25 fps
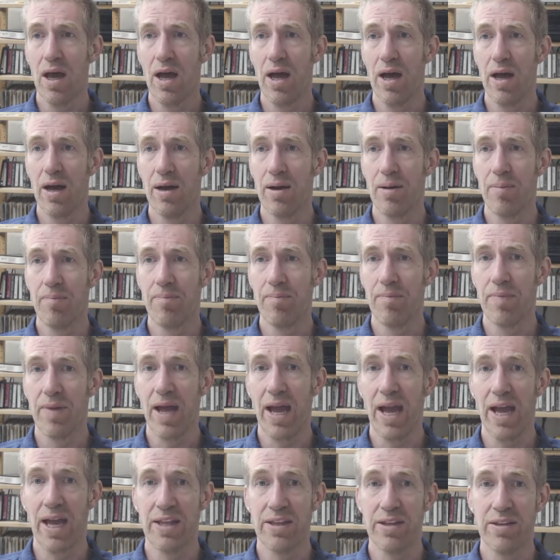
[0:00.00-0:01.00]

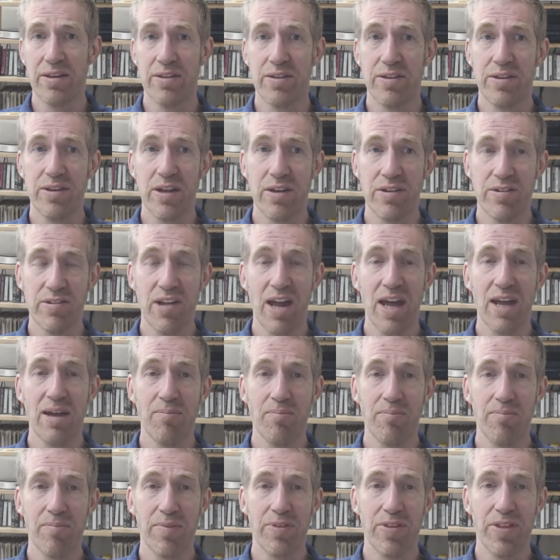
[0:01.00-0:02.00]
And the
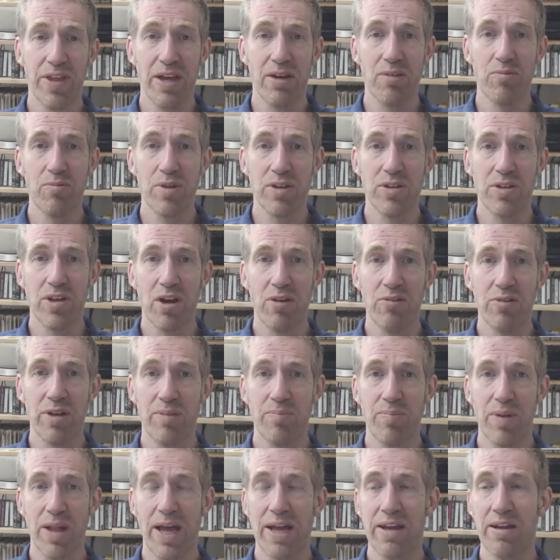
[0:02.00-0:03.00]
same thing with
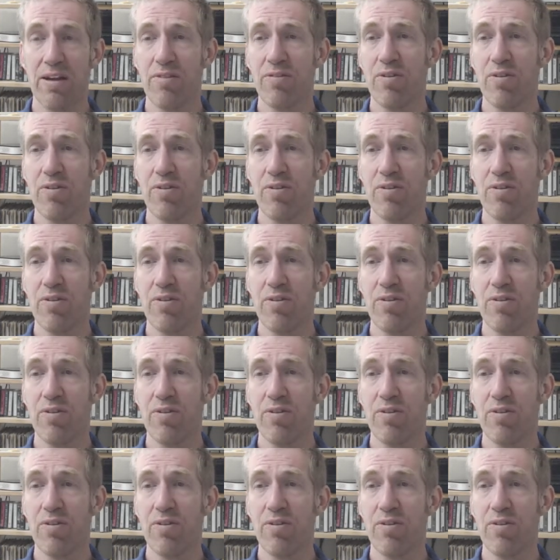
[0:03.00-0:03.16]
Tony Bland.